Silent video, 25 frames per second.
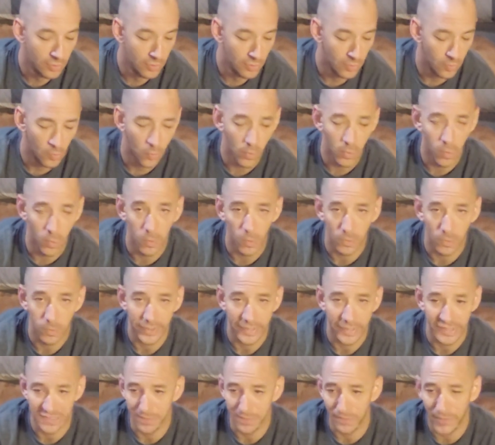or
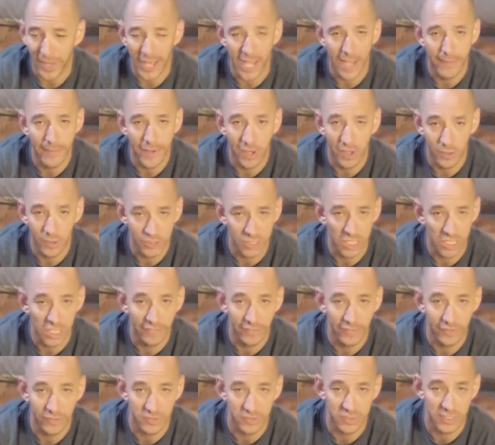like some pine bough
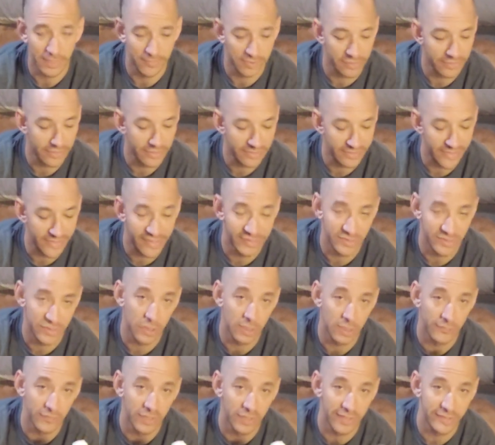shavings or something like that, so
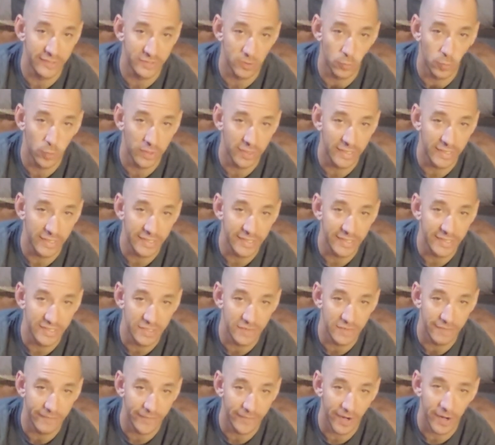you have a nice, quick,
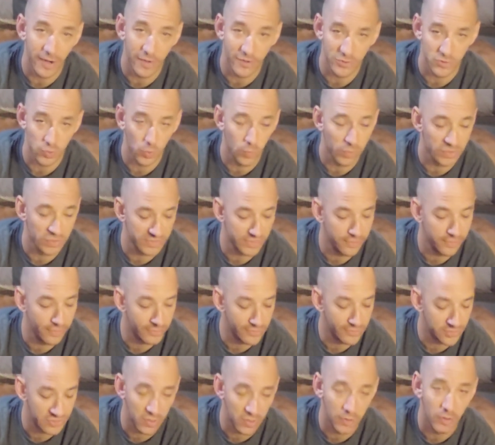easy fire source that you
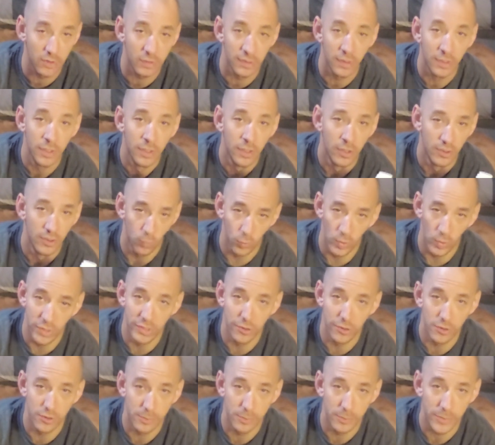can start when
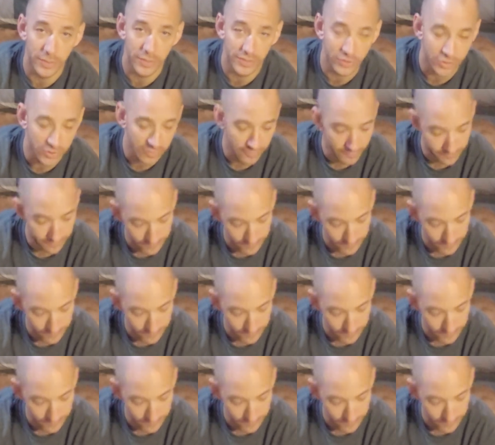you're in a pinch.